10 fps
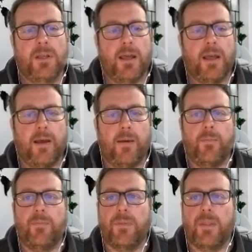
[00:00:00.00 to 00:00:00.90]

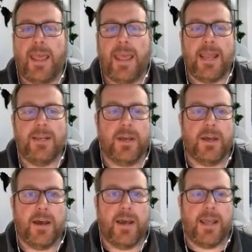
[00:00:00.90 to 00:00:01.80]
and
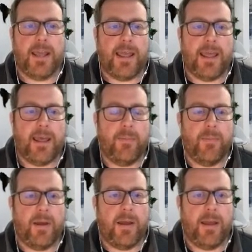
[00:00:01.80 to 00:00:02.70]
I am
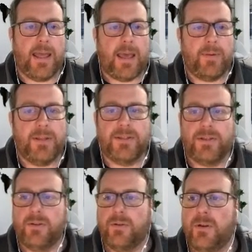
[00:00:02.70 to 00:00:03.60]
happy
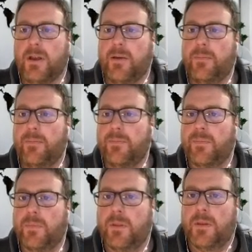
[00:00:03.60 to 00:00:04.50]
to
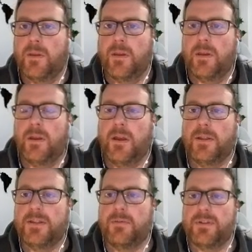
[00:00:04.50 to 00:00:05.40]

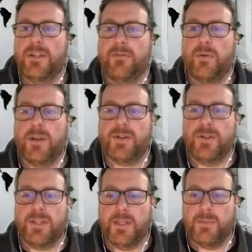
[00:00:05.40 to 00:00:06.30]
receive
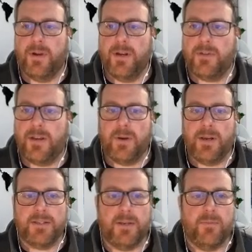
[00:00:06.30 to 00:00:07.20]
questions at this point if anyone
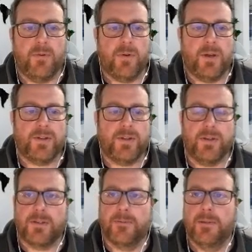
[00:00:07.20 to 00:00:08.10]
has any more
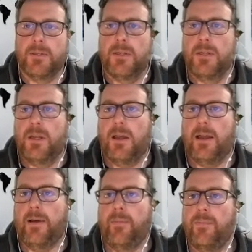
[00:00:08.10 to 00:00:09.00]
questions.
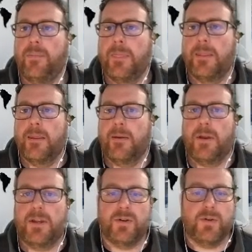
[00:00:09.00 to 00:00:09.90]

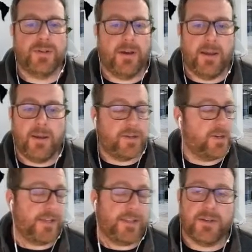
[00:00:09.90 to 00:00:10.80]
I should have
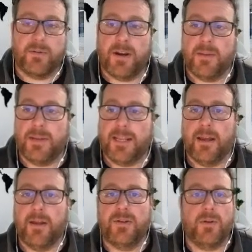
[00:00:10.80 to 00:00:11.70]
said this right at the
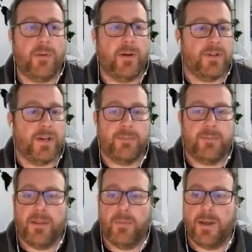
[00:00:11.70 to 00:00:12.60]
beginning. I do apologise,
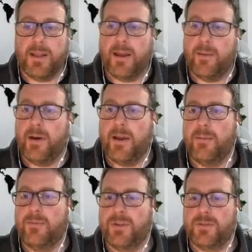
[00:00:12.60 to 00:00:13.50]
by the way. I
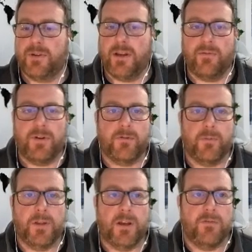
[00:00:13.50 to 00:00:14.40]
am just recovering
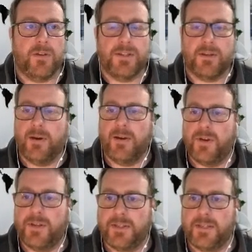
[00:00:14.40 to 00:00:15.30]
from COVID, so my
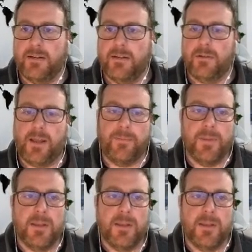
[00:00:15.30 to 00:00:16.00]
voice is a little